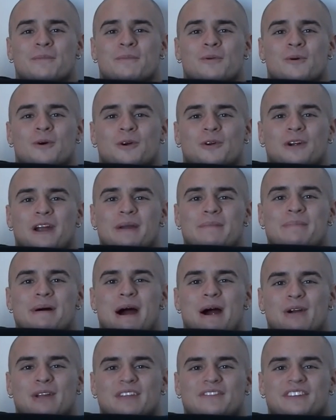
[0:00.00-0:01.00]
for more great
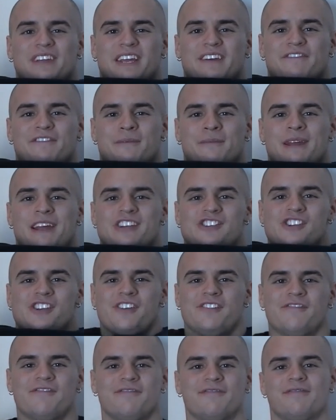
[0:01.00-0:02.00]
powerlifting
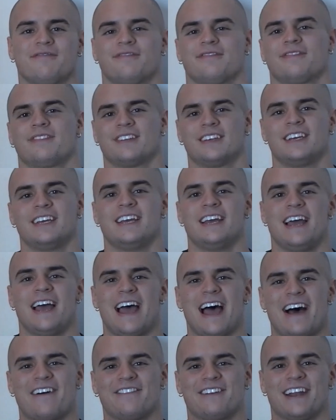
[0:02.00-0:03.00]
information.
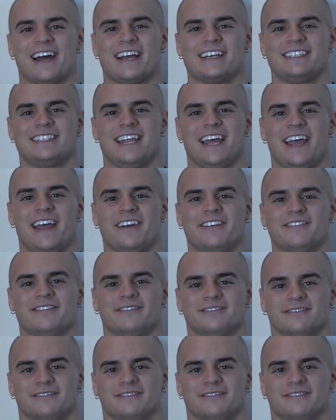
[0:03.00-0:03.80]
Have a nice day.